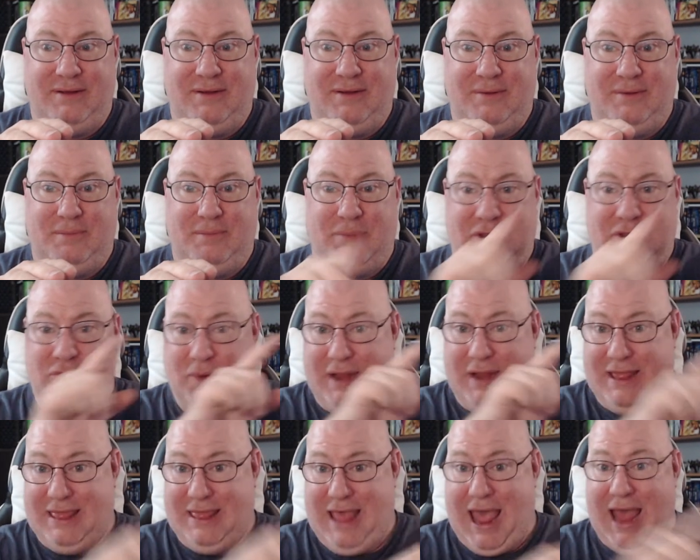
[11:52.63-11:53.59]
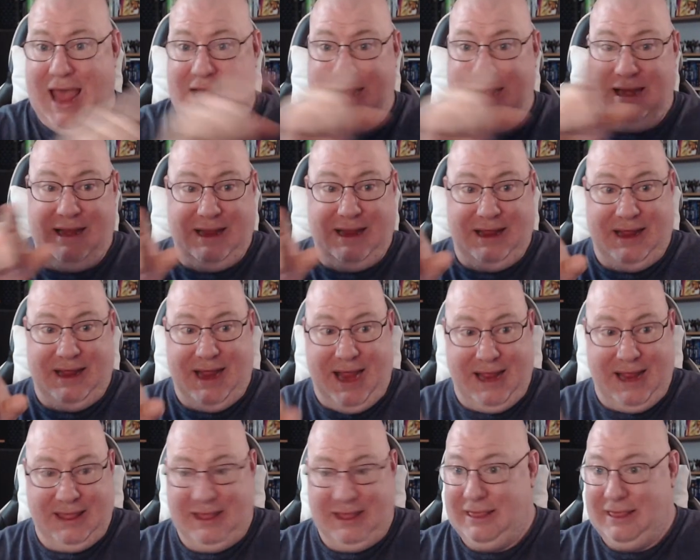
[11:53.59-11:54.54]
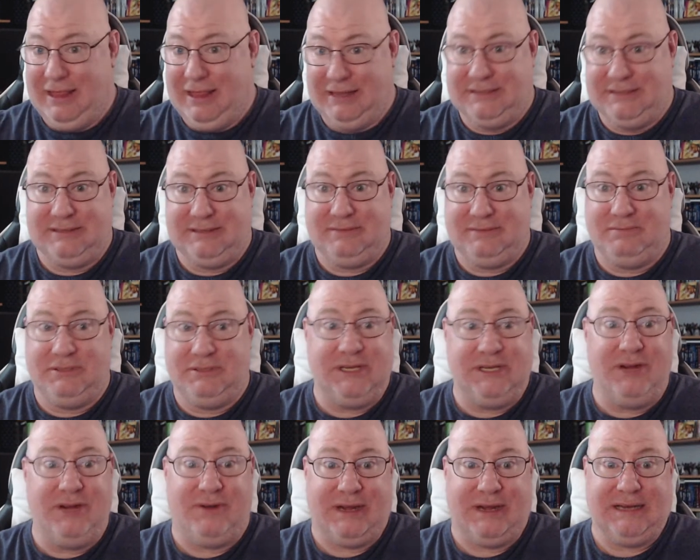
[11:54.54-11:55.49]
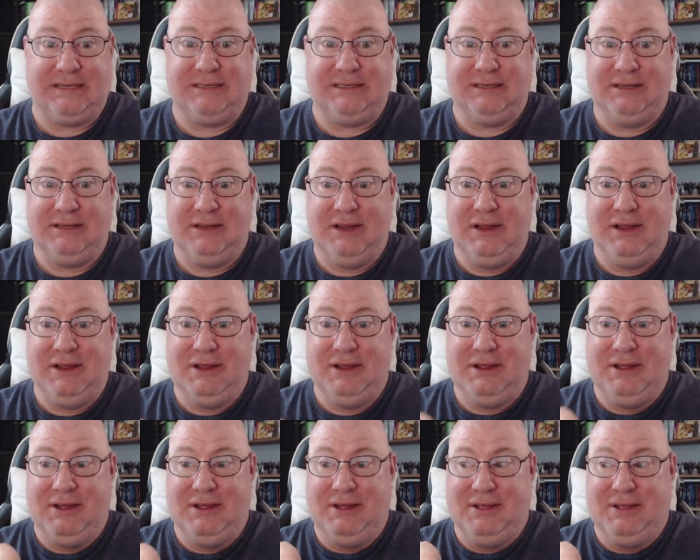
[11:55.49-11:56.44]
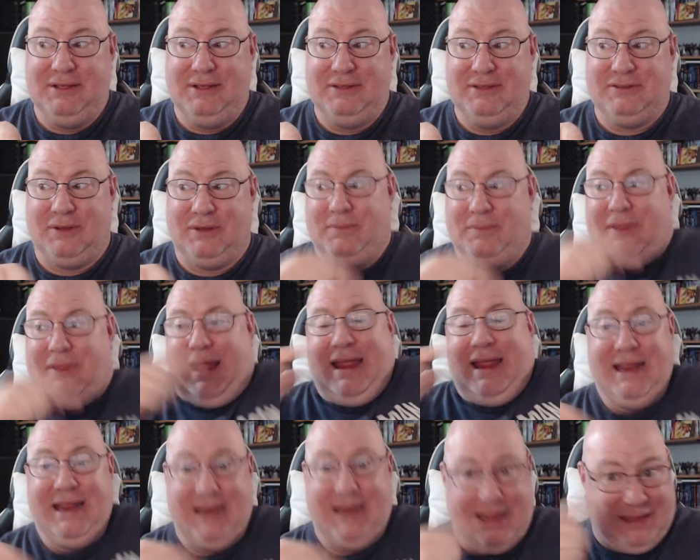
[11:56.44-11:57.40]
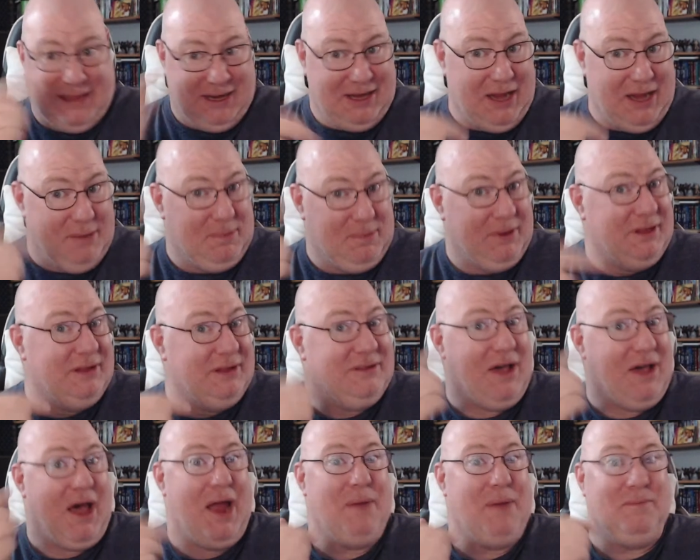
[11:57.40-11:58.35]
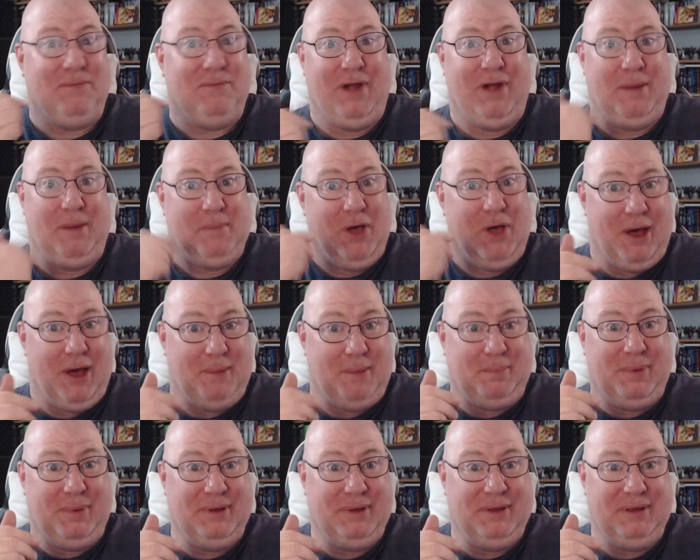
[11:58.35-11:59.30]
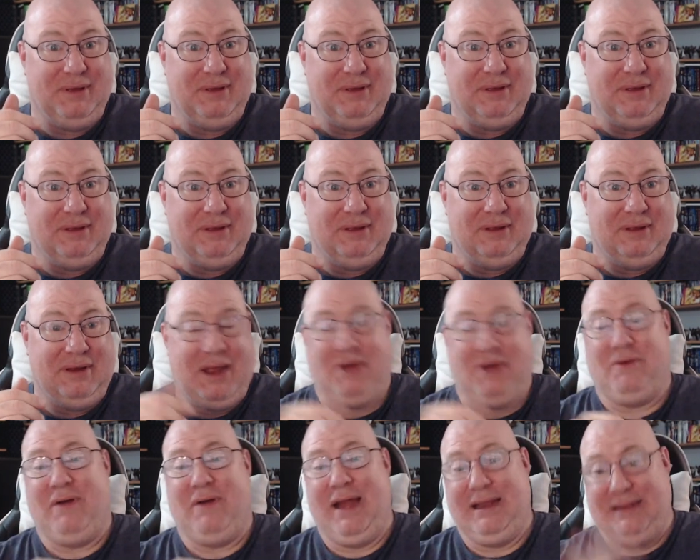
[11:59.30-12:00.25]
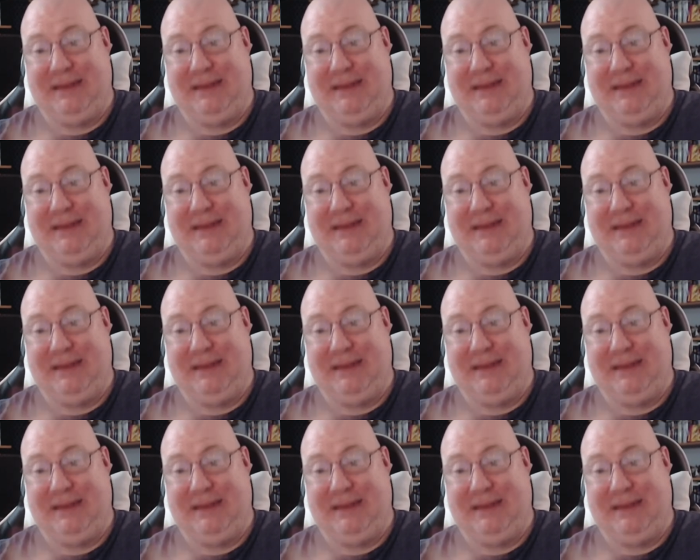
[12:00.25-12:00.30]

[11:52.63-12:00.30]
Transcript: between that and this series. So I'm liking that they're keeping the time frame up. Now, granted,